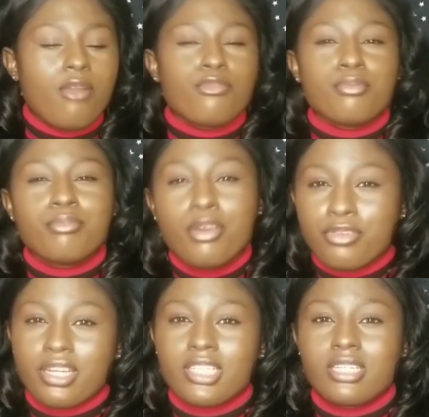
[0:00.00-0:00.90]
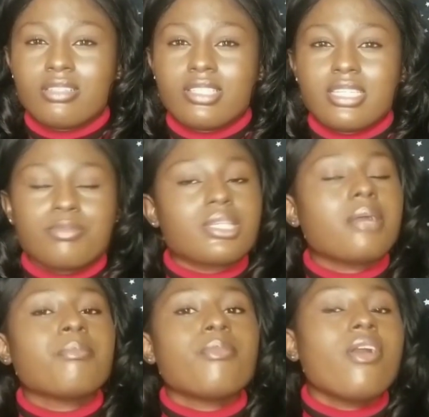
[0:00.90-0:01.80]
for more financial tips
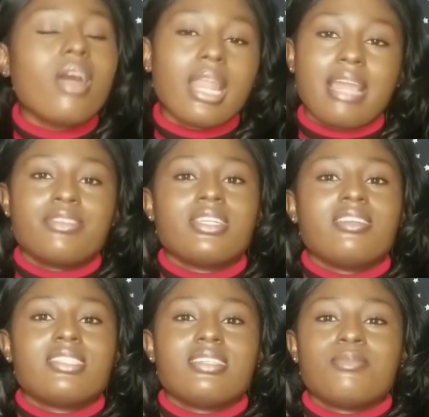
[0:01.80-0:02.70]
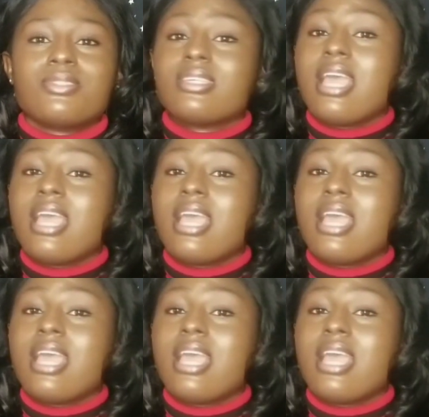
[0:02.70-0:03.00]
and more lifestyle tips.